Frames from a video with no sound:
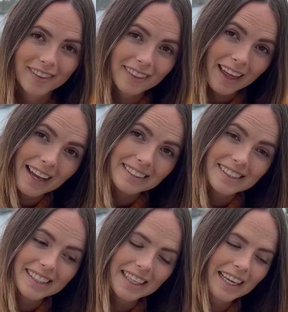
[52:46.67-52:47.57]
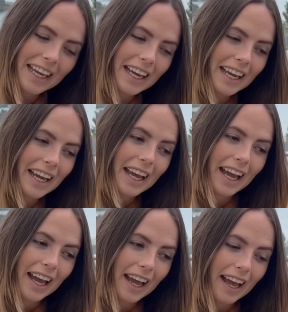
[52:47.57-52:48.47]
that,
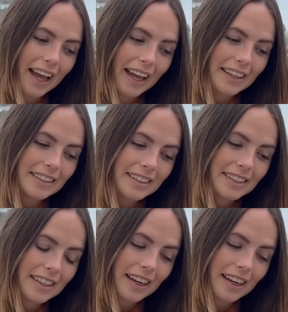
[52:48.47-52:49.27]
and